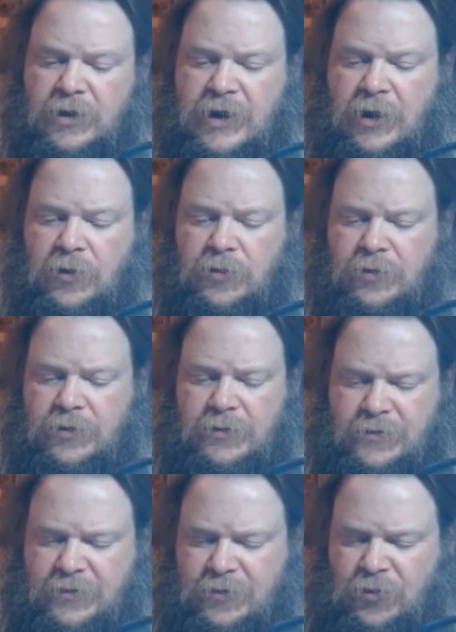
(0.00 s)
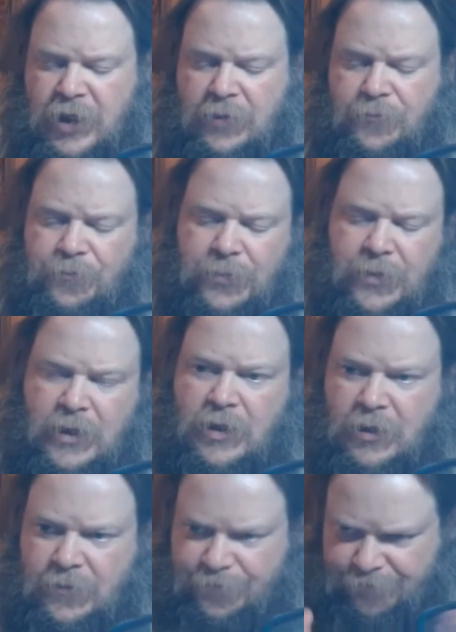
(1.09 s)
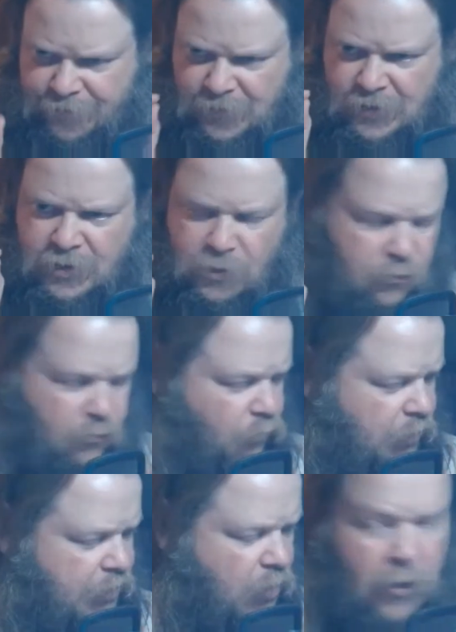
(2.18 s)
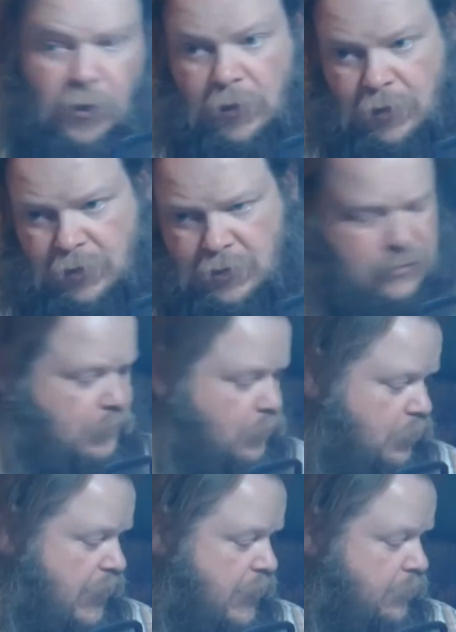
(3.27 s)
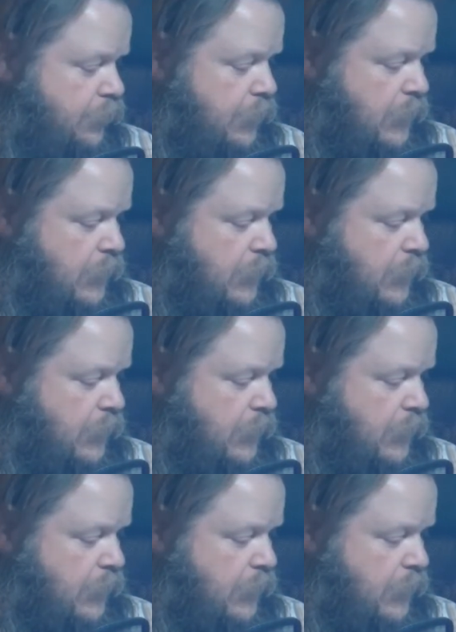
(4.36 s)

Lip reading: now, okay, recall, okay,